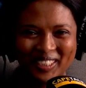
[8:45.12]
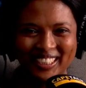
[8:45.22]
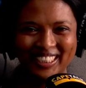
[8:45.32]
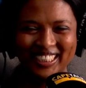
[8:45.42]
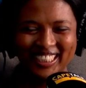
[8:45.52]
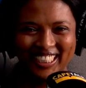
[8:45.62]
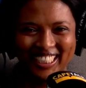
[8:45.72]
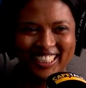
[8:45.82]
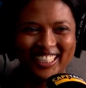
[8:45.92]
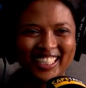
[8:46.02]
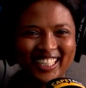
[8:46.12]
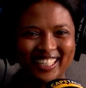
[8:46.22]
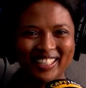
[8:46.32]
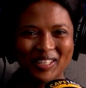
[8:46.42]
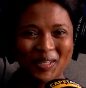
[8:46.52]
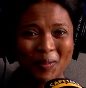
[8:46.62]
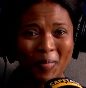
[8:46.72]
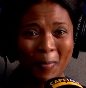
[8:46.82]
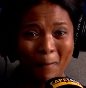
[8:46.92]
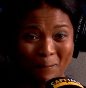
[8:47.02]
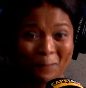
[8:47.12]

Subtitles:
In between the Lamar's breathing.